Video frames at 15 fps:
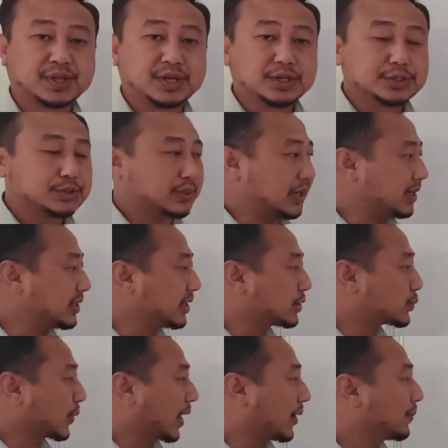So in this
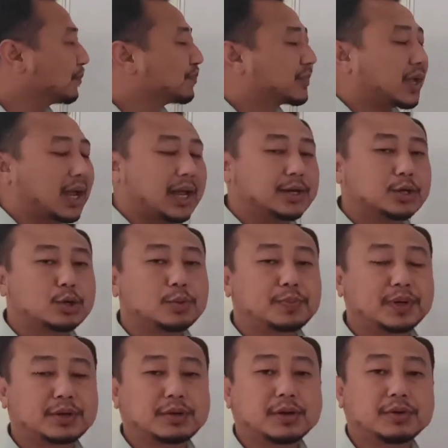way, the
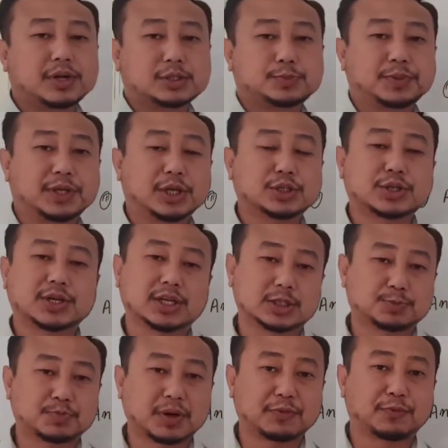anaerobic respiration is
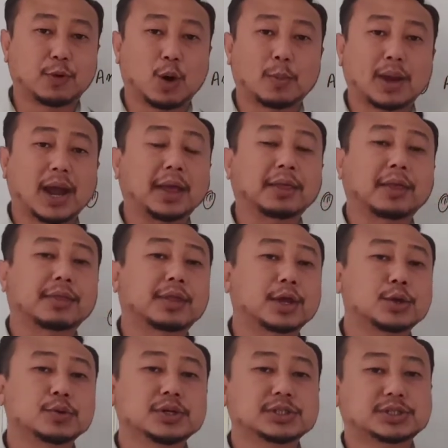performed, and the
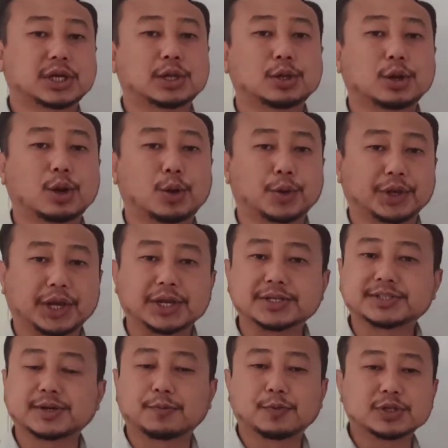unicellular
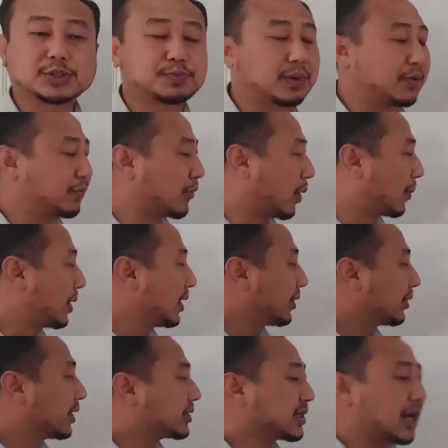organism which performs
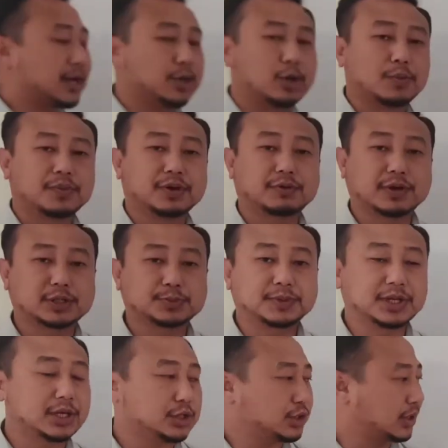this anaerobic
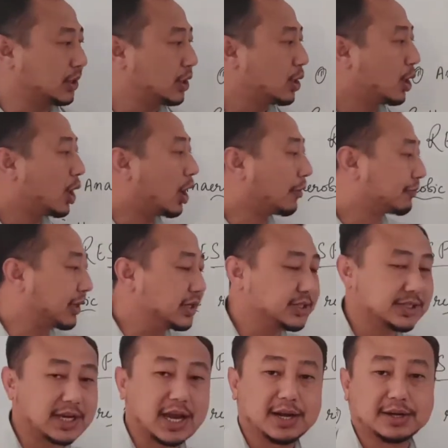respiration
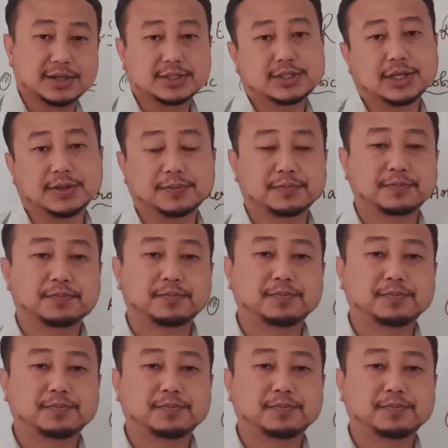obtains energy.